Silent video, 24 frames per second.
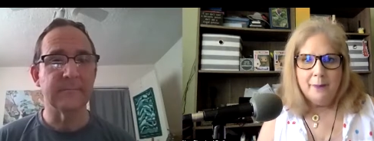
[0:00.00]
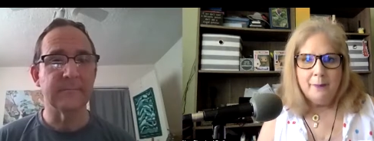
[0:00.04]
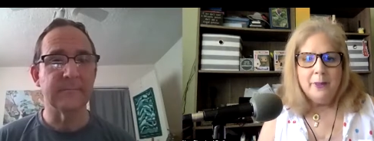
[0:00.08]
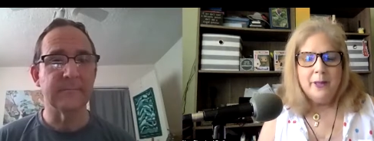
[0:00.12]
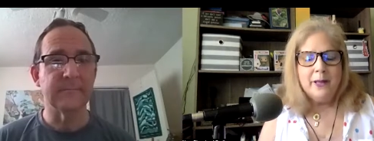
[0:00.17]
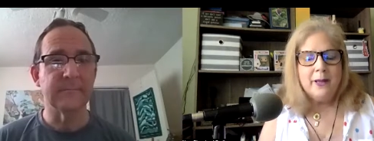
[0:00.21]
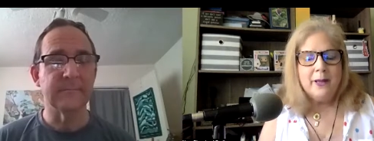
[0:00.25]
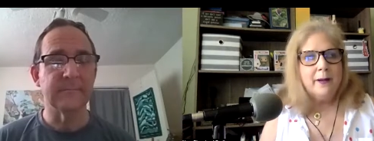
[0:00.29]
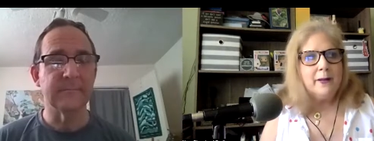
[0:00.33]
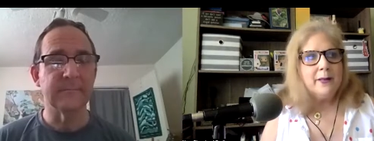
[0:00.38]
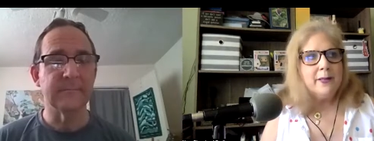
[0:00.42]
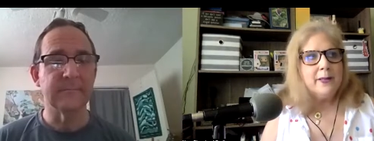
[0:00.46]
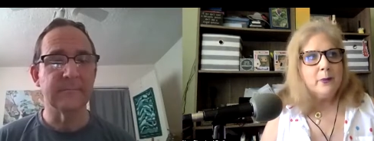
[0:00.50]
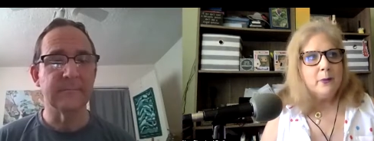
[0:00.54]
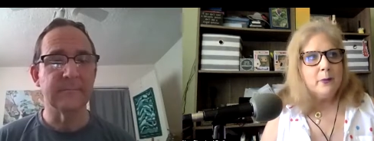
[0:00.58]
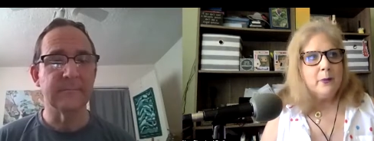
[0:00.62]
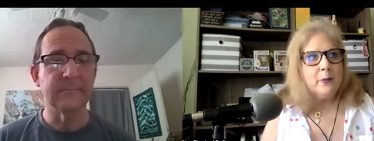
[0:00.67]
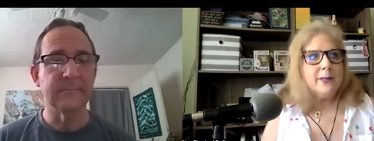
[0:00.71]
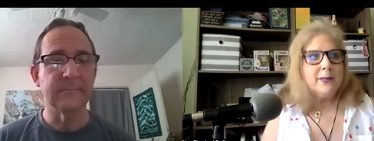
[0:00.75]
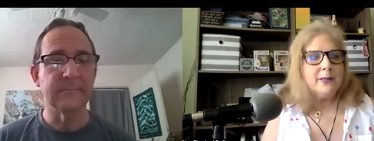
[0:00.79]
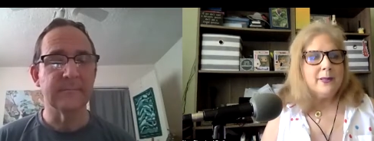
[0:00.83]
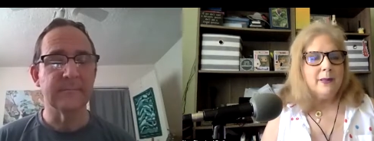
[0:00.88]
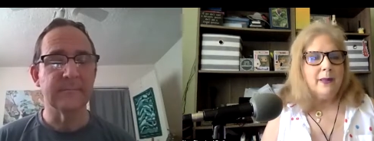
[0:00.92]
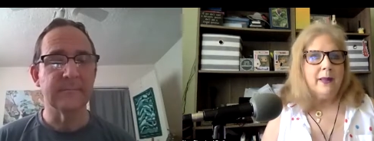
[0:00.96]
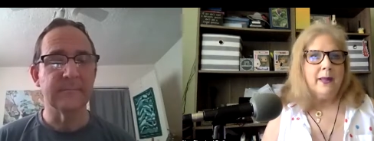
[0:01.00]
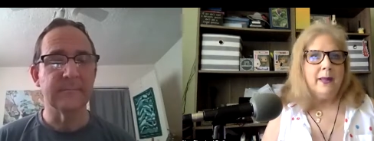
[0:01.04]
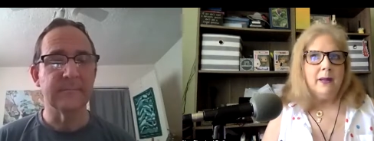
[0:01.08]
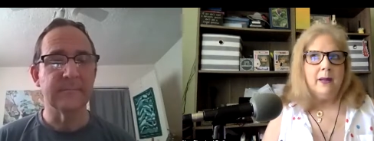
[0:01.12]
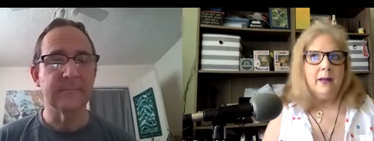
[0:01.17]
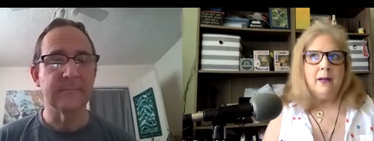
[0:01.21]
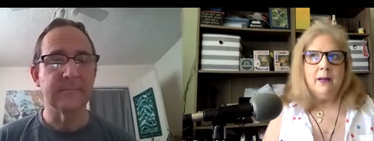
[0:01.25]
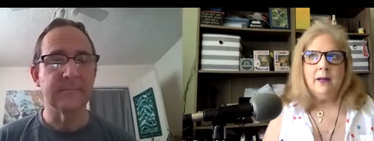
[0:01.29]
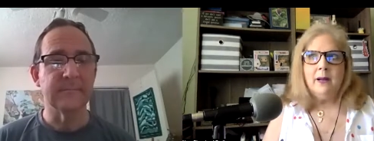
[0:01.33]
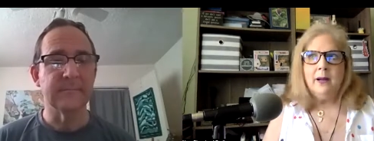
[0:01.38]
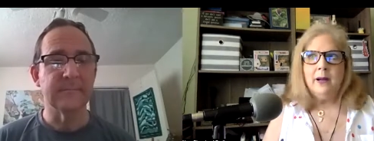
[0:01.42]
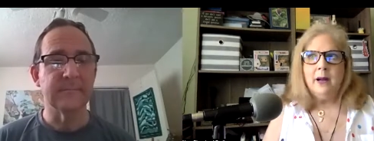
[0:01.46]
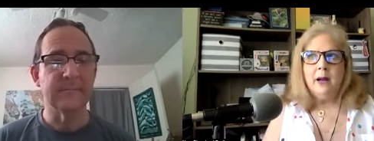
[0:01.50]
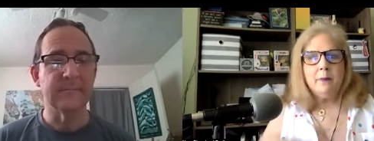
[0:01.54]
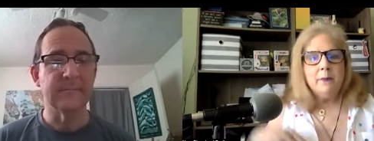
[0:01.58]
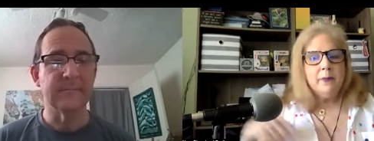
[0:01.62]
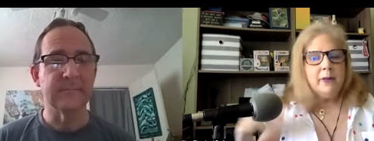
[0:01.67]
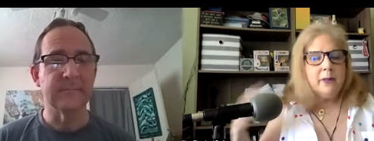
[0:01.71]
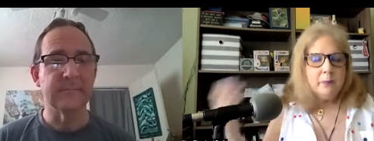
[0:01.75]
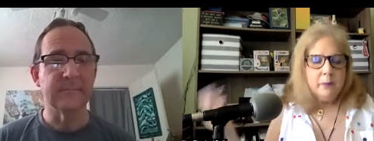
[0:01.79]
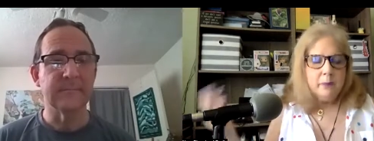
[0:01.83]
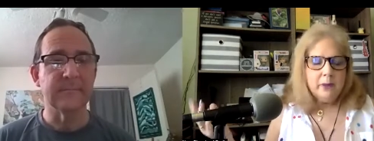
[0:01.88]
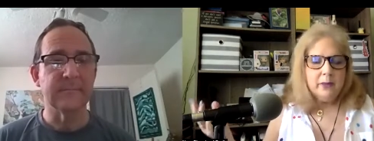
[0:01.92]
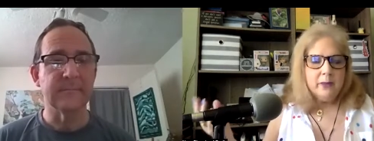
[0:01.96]
Speaker 1: because it was like, I'm in
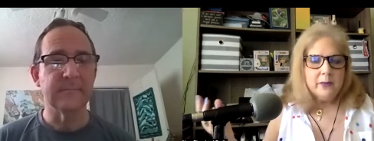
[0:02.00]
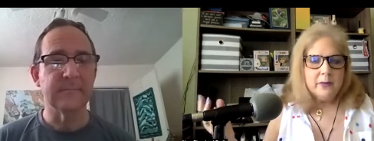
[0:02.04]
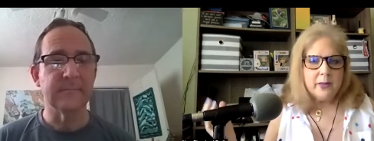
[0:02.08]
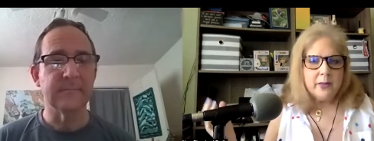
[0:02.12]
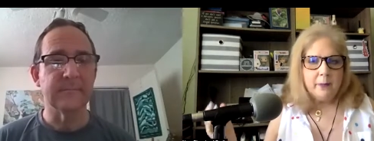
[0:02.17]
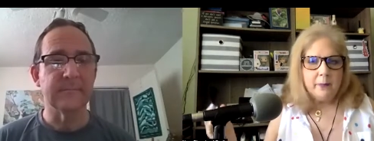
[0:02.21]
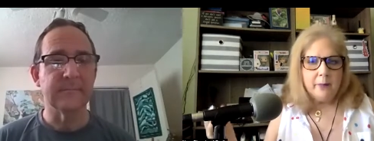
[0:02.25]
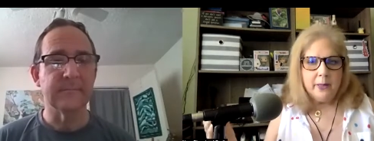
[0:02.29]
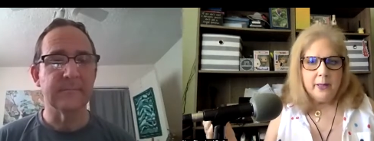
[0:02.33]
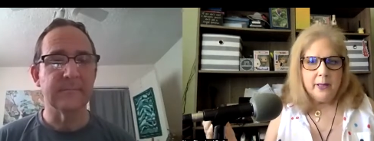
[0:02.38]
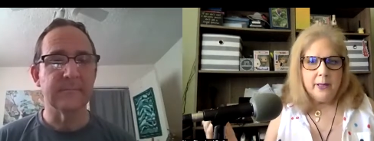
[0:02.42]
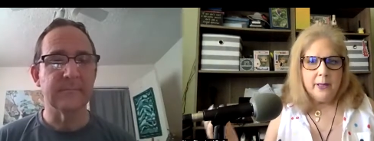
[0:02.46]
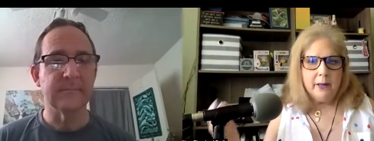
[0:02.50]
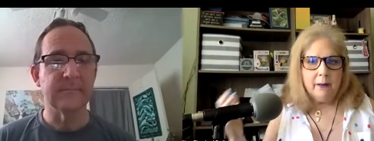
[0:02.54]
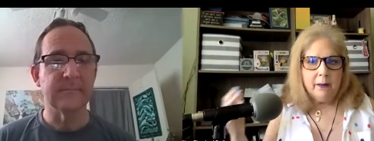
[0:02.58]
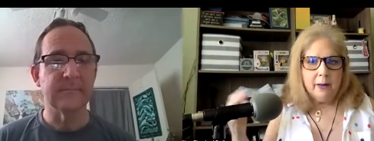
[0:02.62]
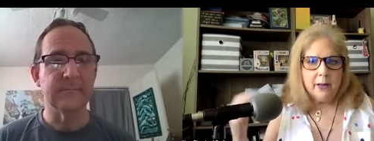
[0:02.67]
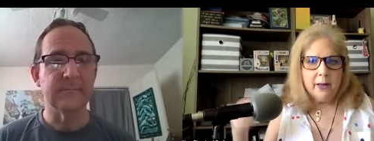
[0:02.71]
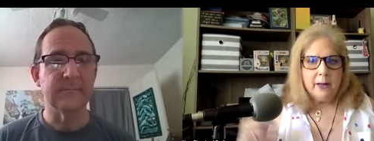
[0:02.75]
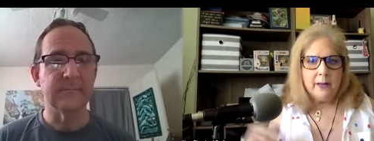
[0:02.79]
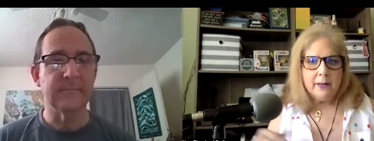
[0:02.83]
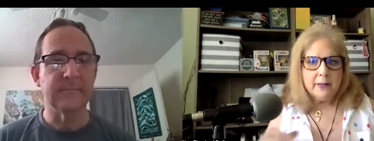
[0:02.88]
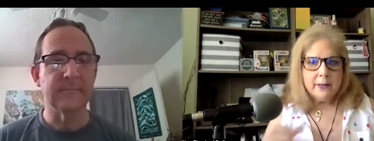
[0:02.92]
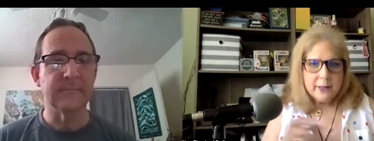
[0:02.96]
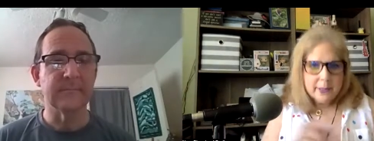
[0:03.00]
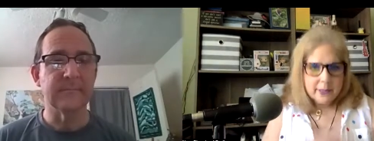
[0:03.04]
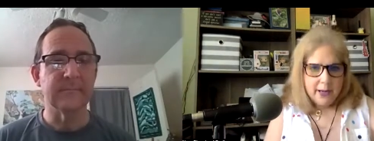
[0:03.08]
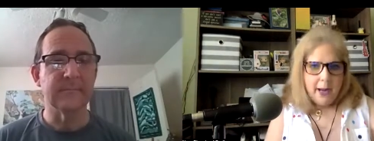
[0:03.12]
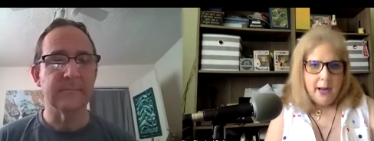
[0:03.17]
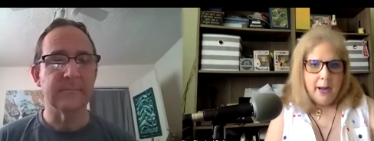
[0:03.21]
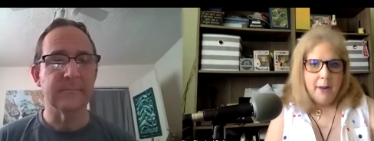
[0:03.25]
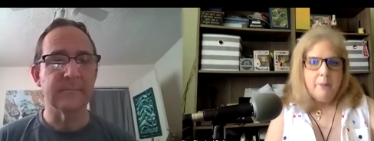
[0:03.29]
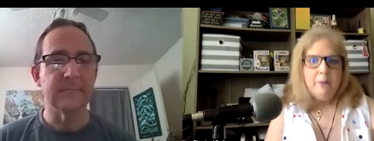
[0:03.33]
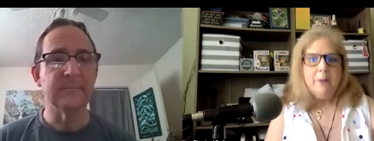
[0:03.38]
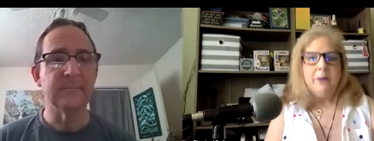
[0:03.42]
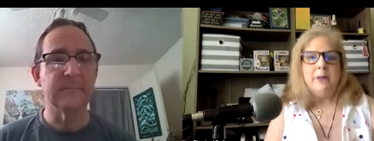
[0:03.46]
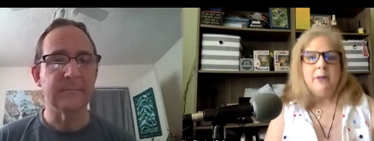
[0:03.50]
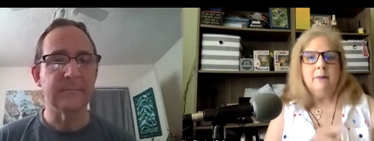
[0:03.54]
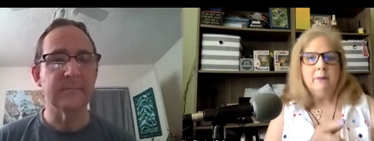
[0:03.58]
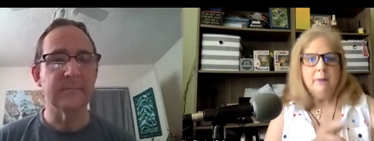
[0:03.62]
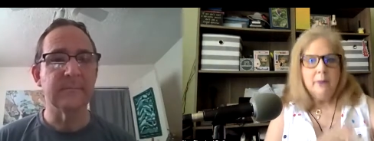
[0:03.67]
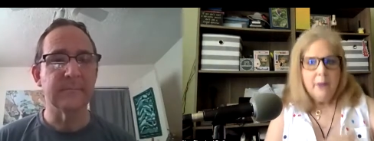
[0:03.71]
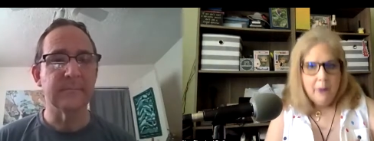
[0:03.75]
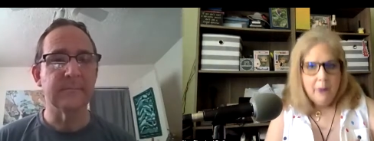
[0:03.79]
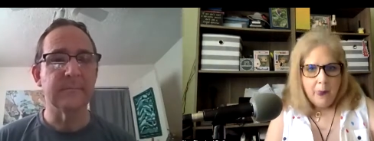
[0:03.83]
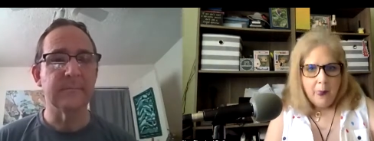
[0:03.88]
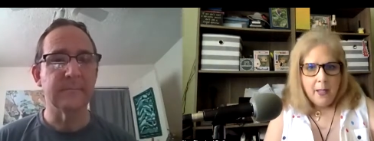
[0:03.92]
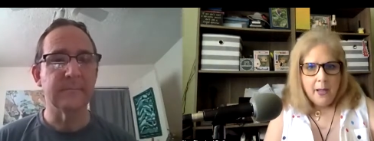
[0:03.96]
the middle of something. Now I got to stop and,
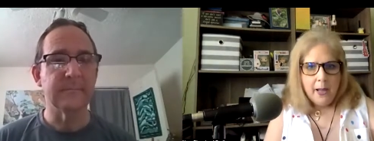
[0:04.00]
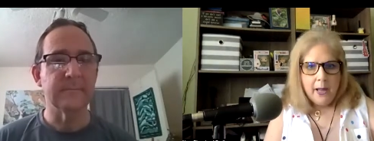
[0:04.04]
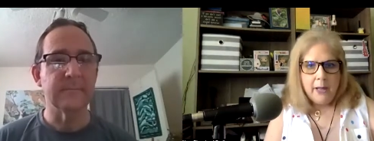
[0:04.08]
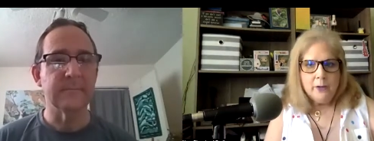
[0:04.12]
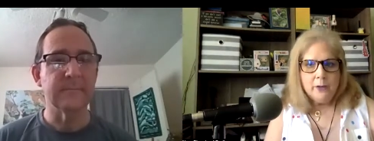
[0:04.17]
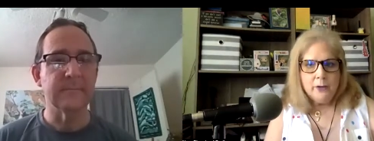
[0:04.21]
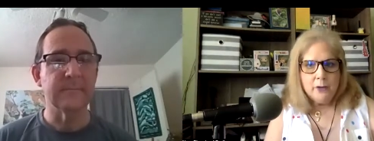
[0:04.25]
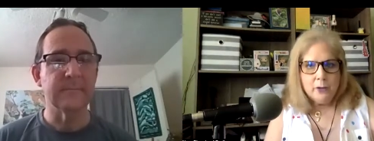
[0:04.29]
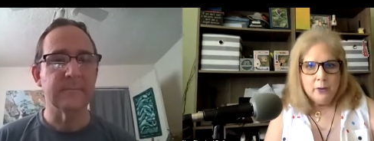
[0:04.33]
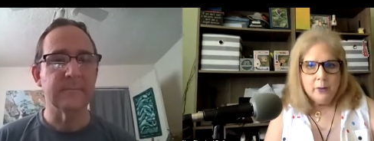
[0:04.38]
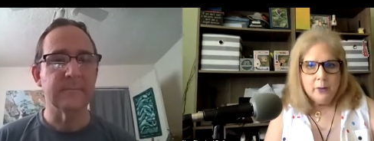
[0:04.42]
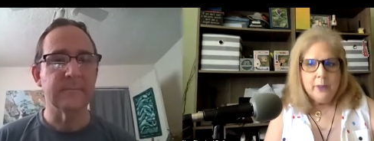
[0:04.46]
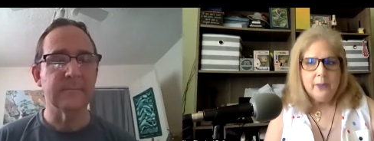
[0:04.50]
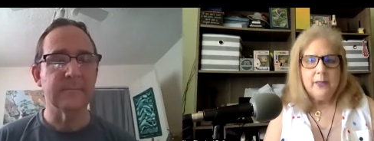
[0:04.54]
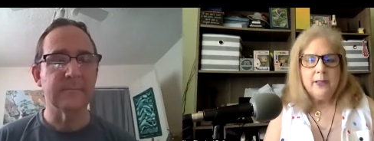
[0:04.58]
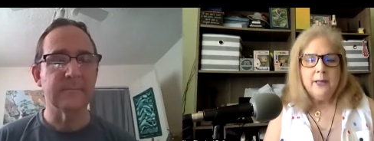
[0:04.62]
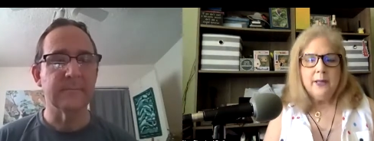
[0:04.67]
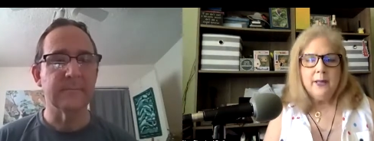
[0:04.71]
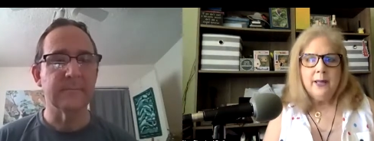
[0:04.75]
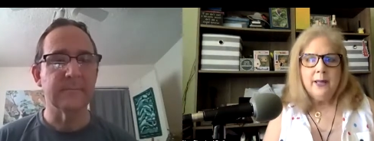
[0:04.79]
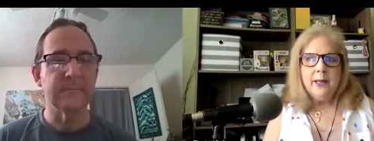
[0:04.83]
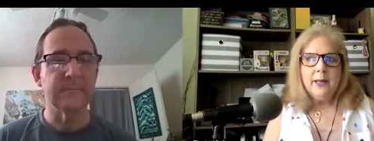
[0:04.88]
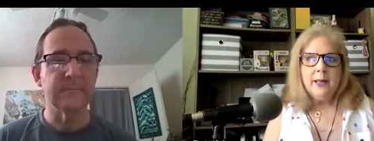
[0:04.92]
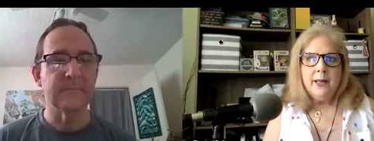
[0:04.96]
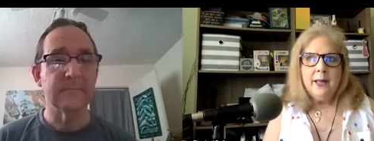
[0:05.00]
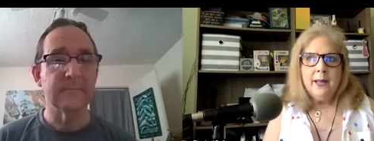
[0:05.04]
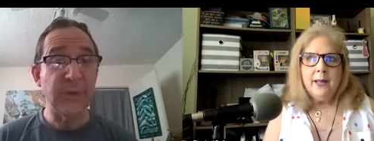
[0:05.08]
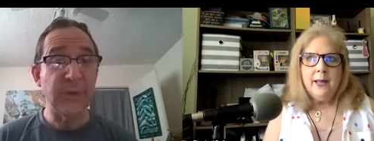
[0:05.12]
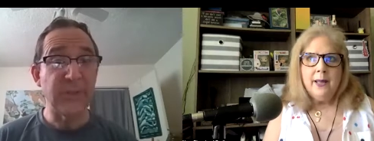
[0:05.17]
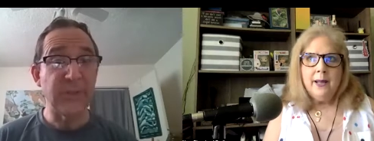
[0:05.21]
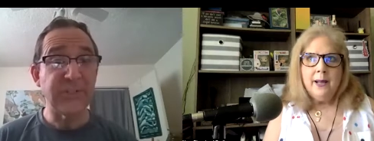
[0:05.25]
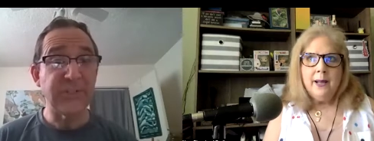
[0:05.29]
and do it. But you